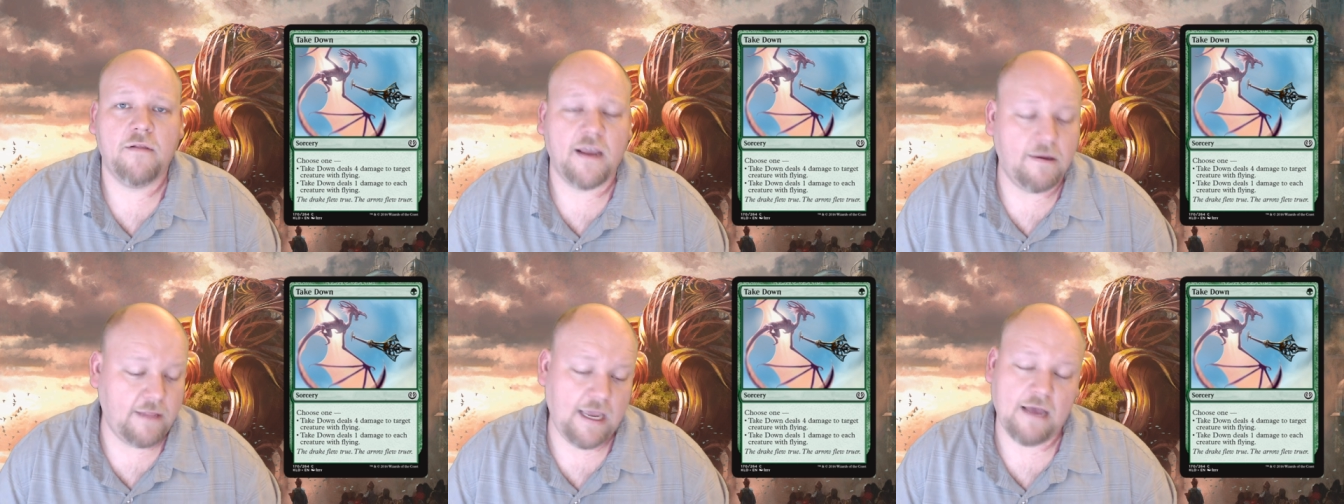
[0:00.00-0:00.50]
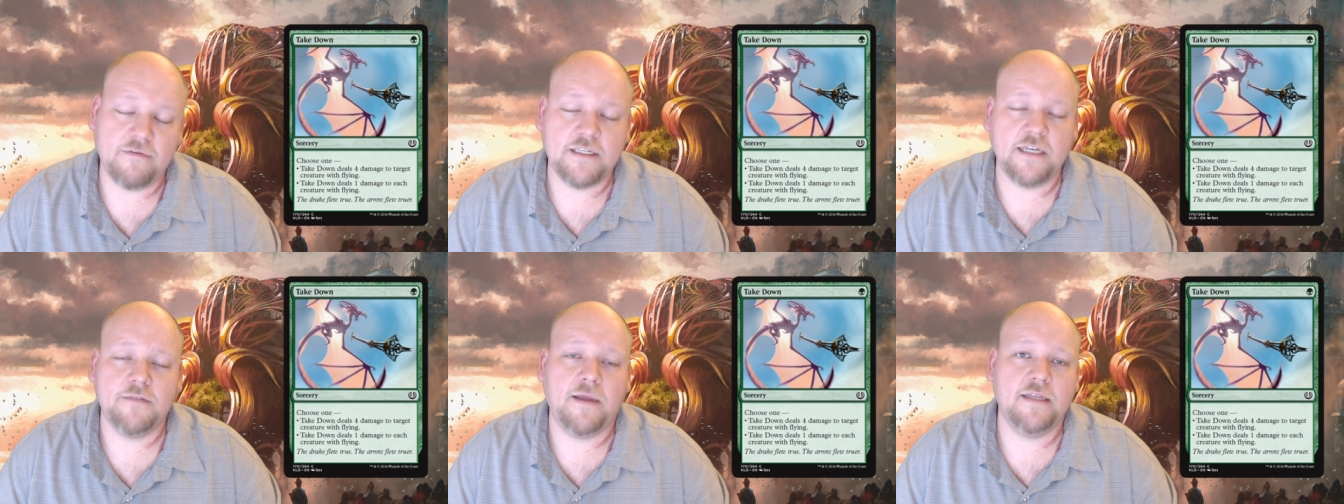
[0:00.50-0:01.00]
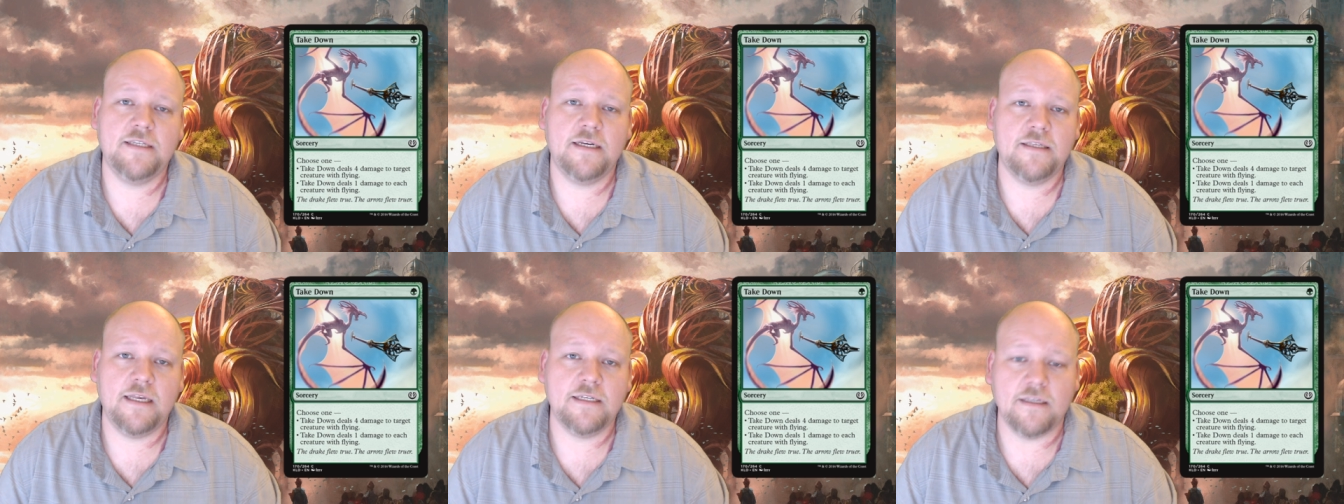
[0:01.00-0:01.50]
Like, and they have a six mana six
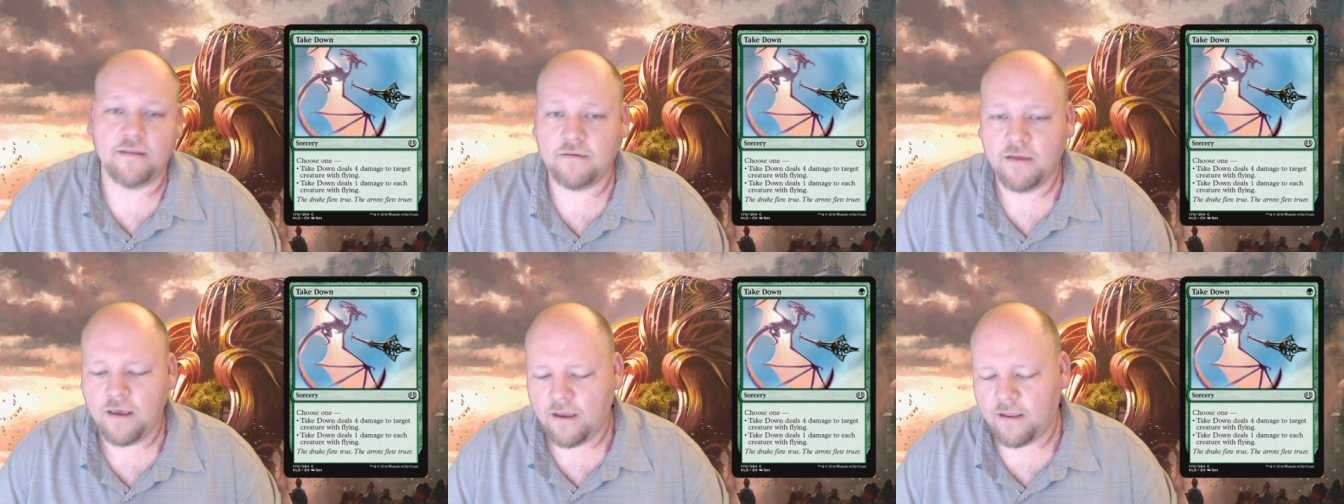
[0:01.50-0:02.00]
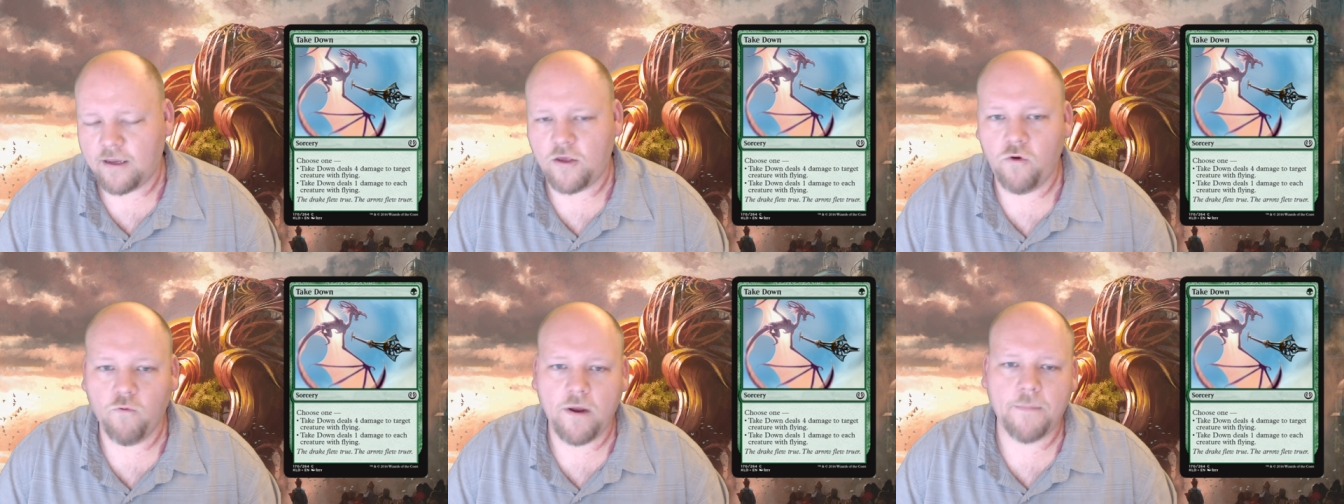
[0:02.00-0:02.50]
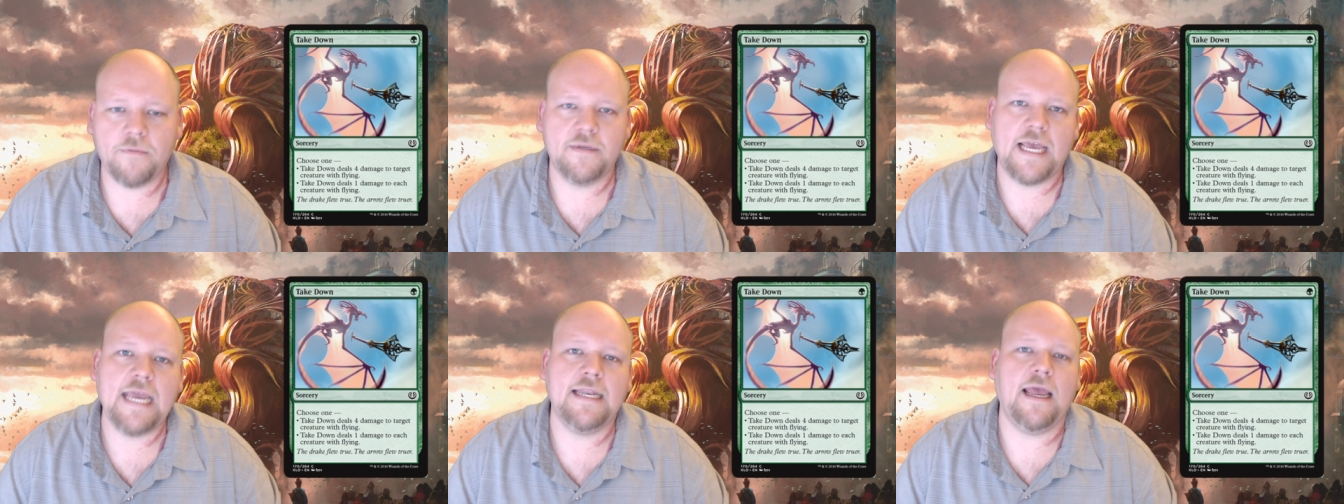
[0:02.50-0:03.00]
six and like you rip
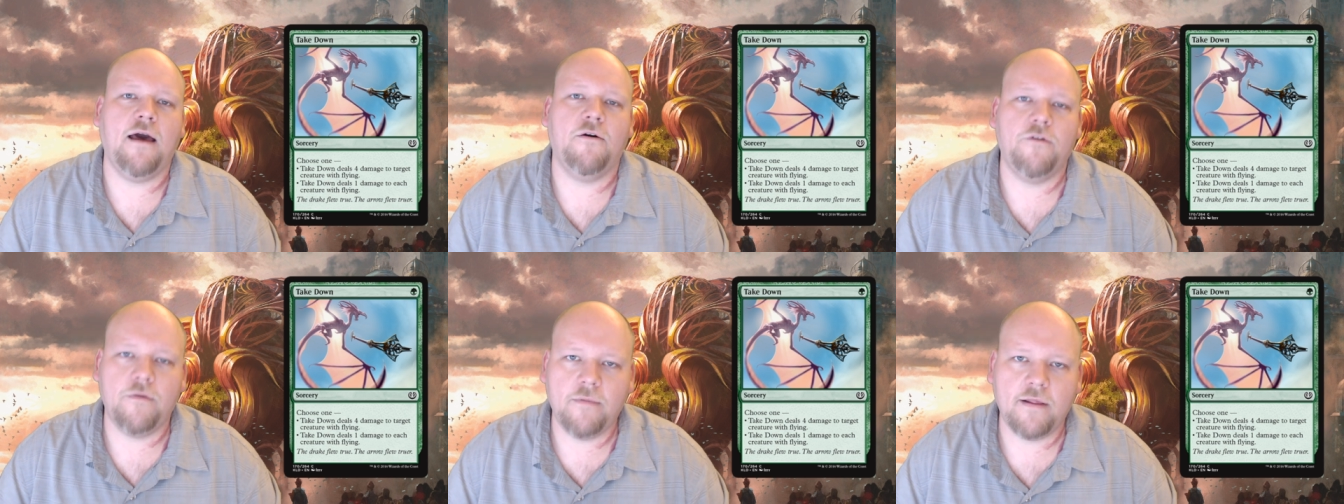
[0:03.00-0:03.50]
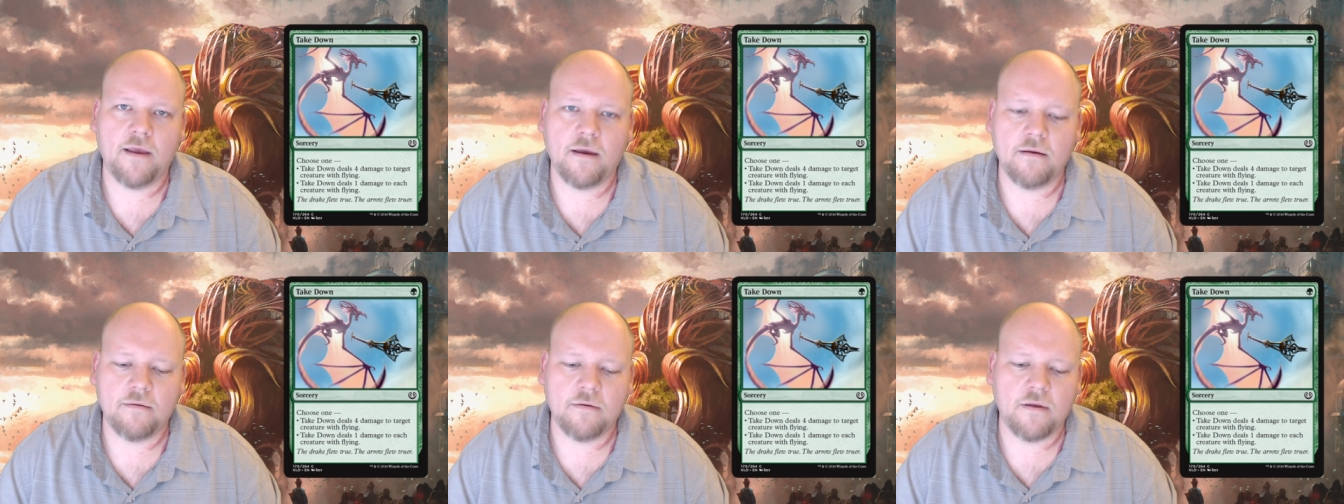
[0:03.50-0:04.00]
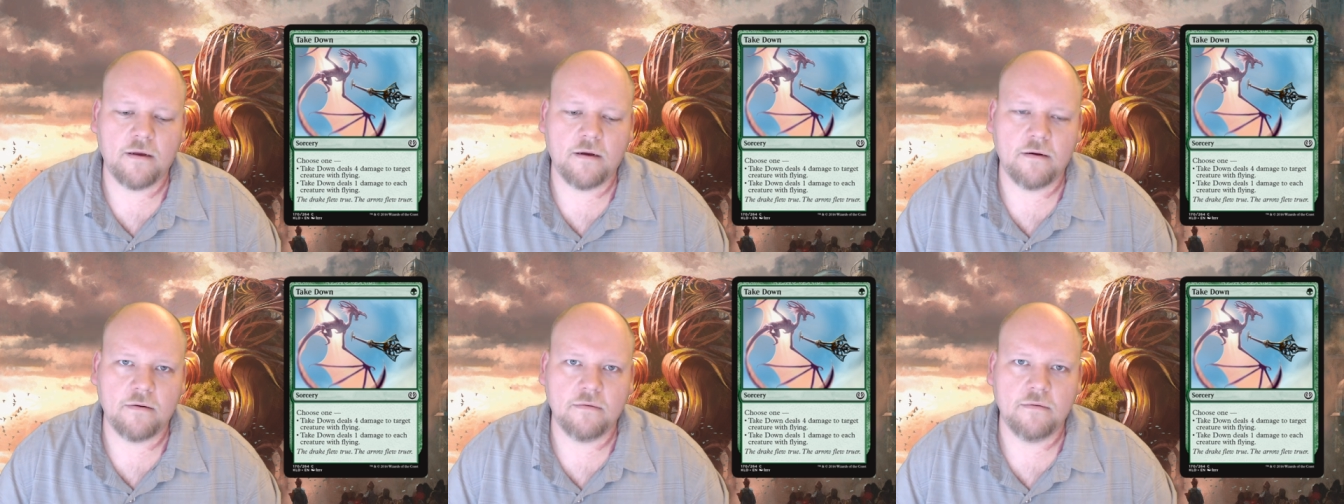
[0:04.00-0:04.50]
takedown, you can be like,
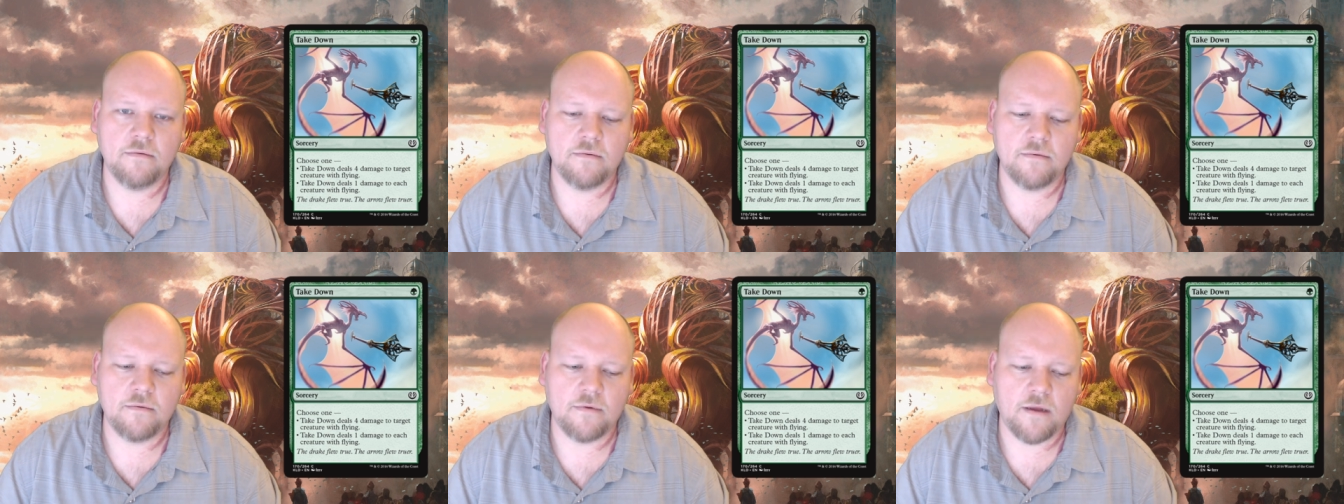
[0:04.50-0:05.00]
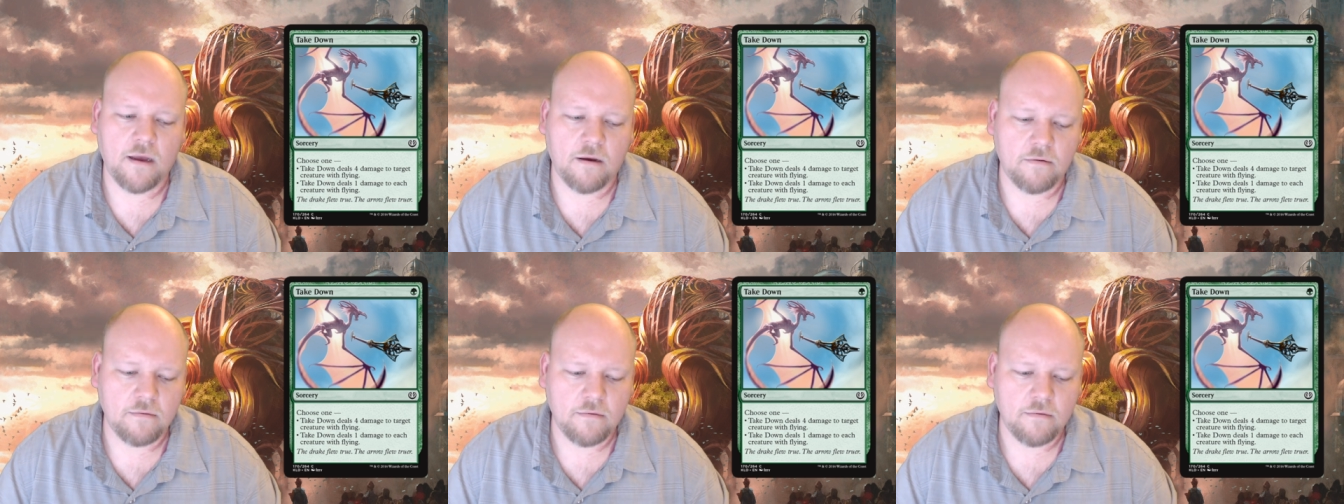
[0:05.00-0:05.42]
oh, Oh,